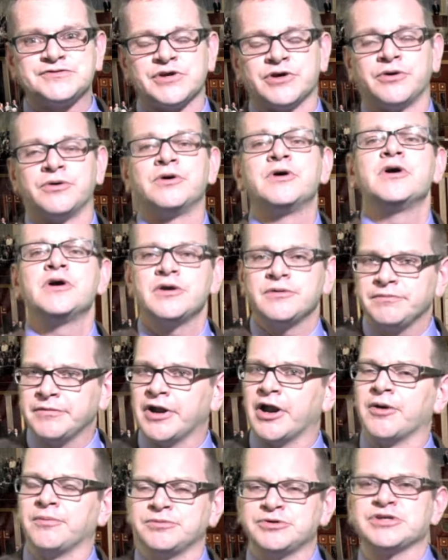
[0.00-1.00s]
So,
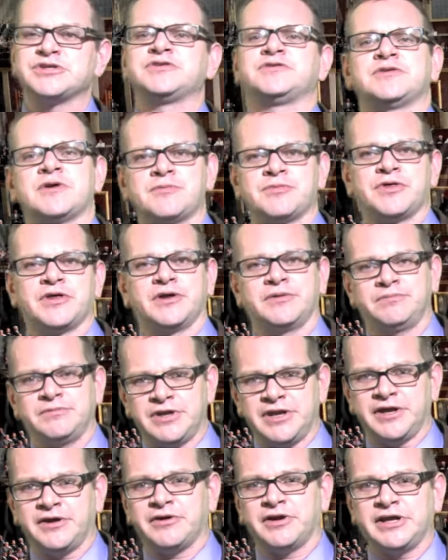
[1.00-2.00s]
you know, just some of the
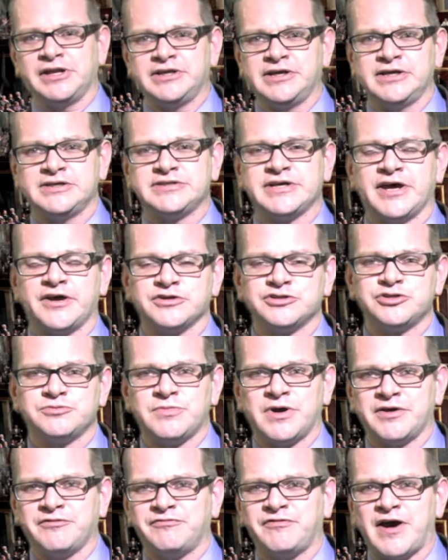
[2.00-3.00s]
nitty gritty details, you
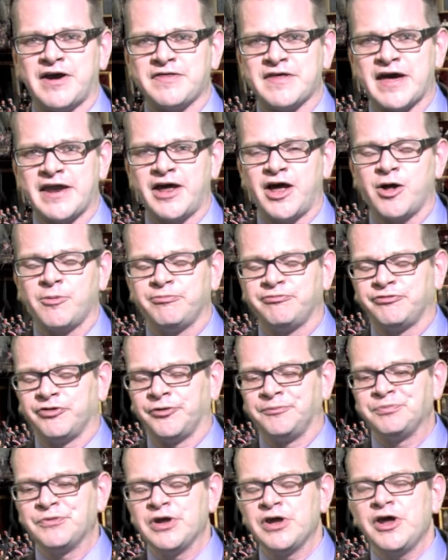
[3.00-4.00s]
might find that
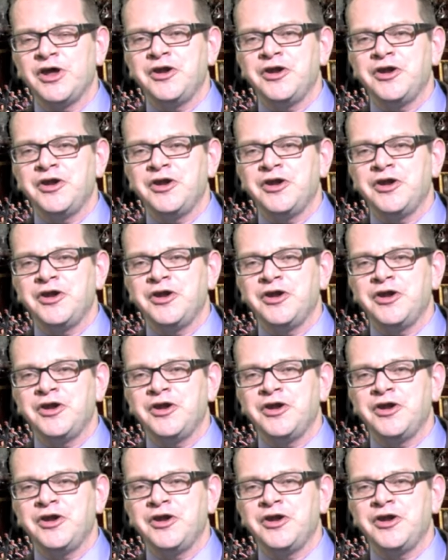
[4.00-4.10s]
helpful.